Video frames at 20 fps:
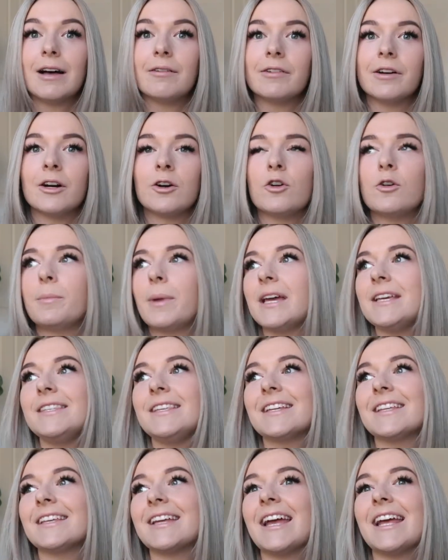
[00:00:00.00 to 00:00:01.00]
lover or
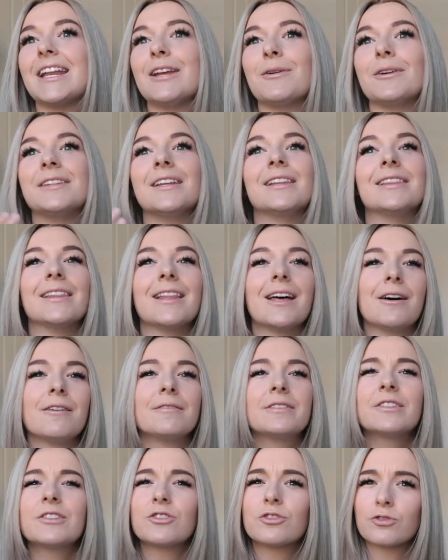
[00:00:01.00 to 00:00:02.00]
basically anyone that
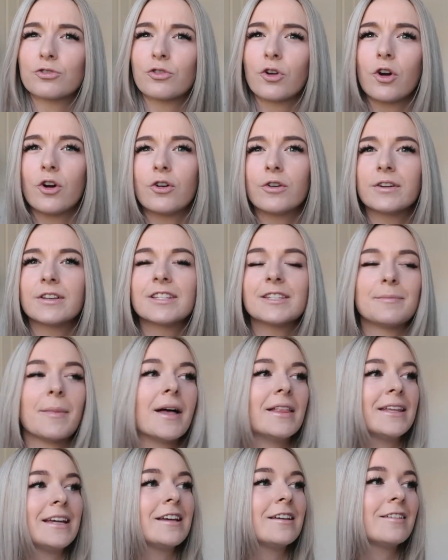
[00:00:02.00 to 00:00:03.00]
loves strong
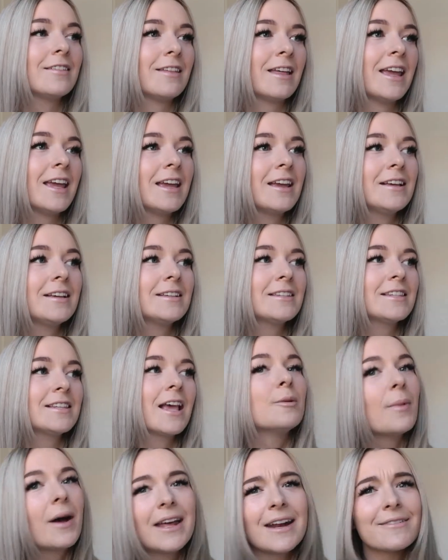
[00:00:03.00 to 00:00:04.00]
smelling things,
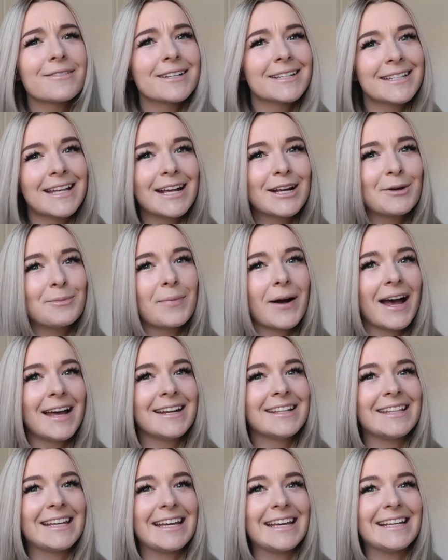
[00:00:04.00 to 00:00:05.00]
you might have to say goodbye
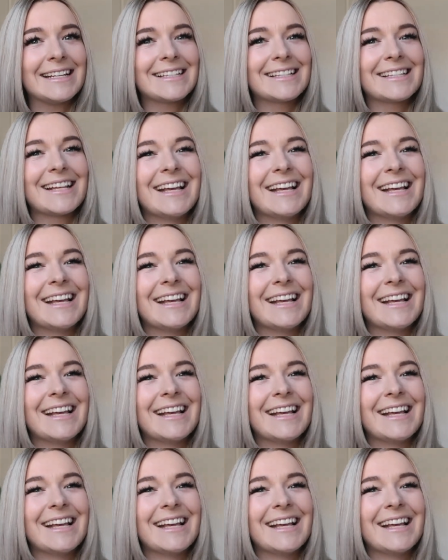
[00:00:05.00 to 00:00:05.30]
to these.